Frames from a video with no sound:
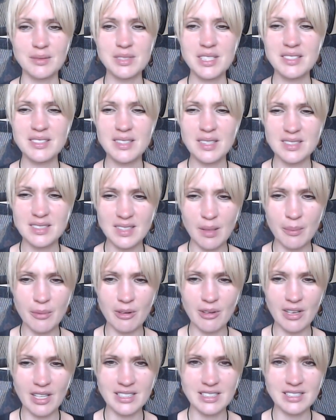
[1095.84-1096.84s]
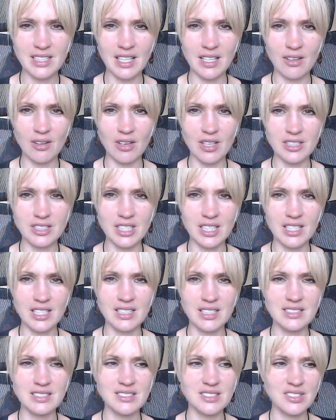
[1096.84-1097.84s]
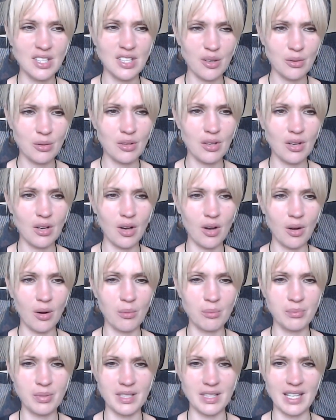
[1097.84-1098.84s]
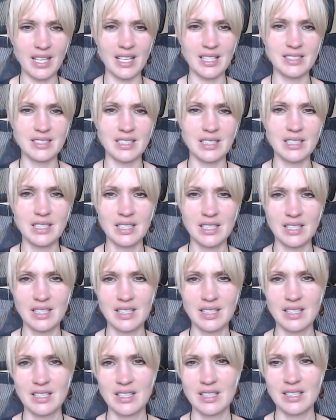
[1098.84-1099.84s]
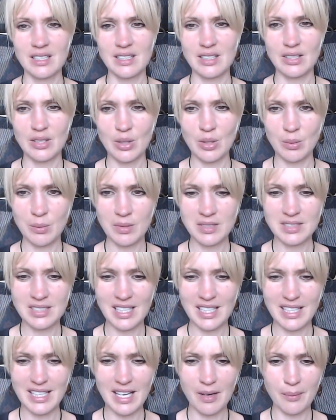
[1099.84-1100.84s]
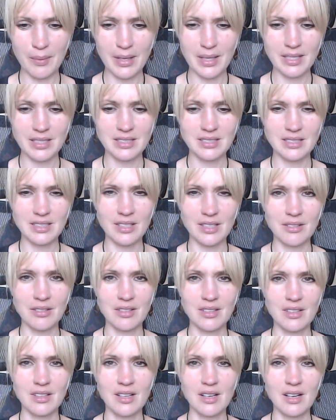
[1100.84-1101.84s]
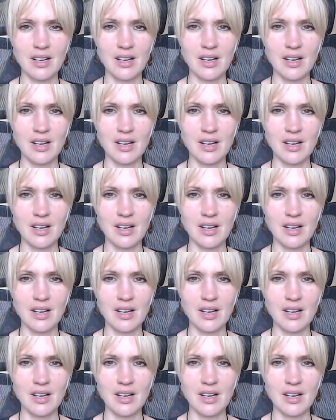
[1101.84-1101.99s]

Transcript: Sometimes I summarize psychology, and it's so complicated the human dynamics. So